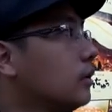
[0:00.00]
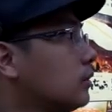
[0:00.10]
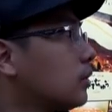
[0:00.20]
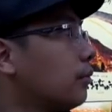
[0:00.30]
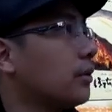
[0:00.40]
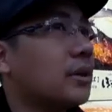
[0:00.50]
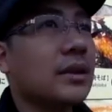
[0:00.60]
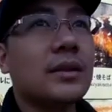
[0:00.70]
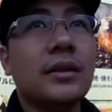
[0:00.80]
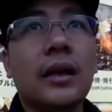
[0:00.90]
It's our
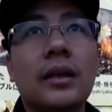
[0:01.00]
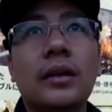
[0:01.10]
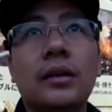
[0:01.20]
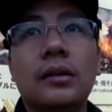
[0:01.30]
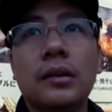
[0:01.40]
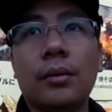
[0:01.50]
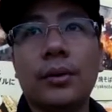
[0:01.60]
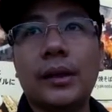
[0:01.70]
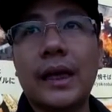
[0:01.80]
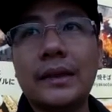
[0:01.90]
6th day here, our
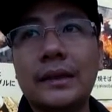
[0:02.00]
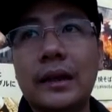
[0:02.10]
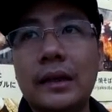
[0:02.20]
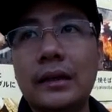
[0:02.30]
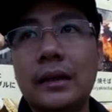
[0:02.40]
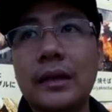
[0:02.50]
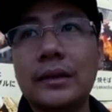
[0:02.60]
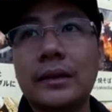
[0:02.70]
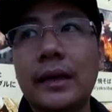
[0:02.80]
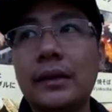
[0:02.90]
last day, last
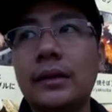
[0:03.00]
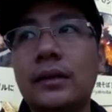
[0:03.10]
night.